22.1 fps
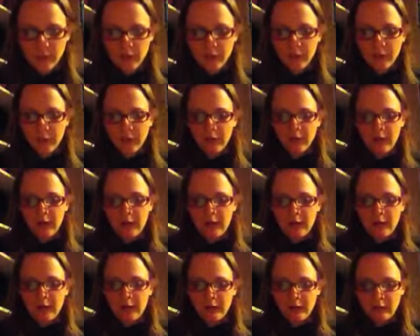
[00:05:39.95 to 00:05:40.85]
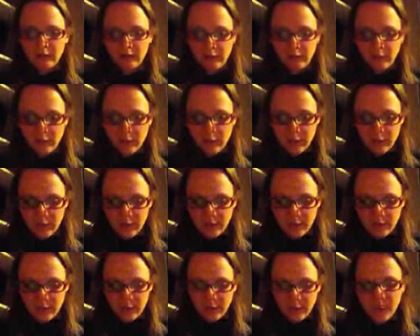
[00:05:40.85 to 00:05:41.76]
over again and still
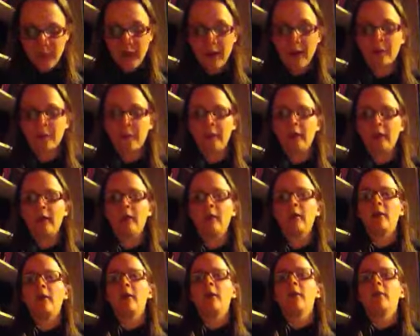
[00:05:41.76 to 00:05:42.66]
love is Bambi.